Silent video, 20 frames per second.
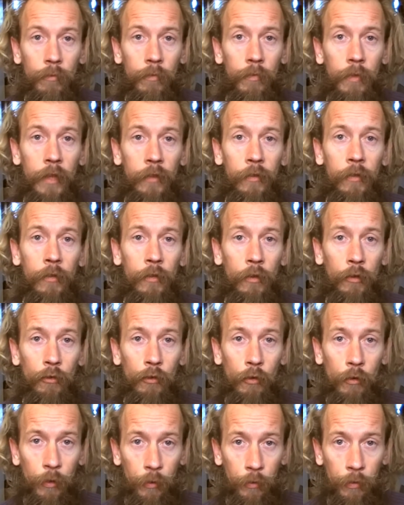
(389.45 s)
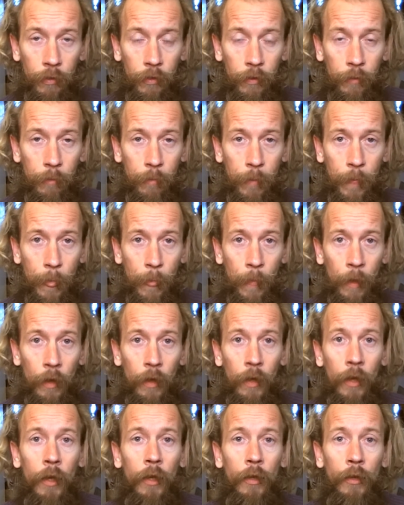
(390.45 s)
this is the truth.
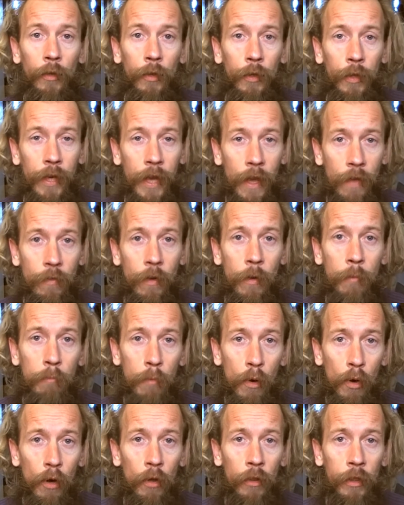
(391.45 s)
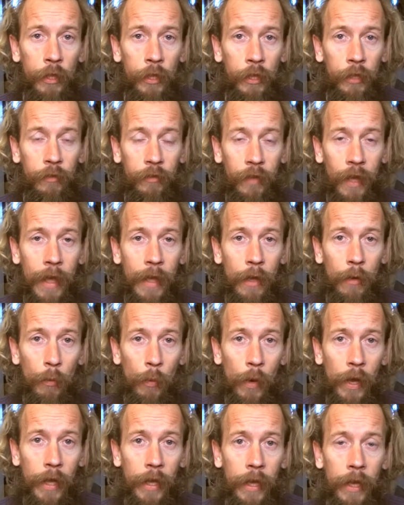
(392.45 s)
You're never more than a day
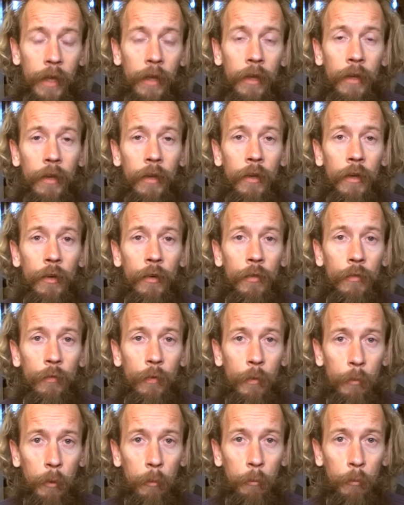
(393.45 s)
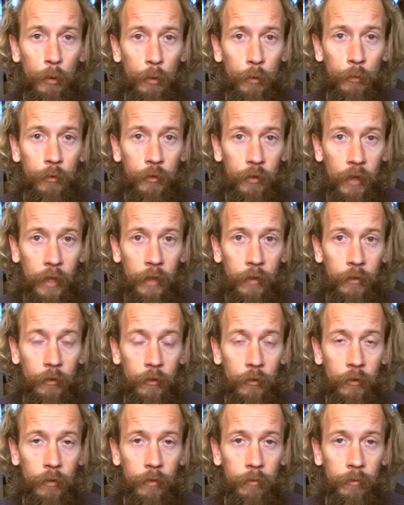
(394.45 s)
away from a mood change.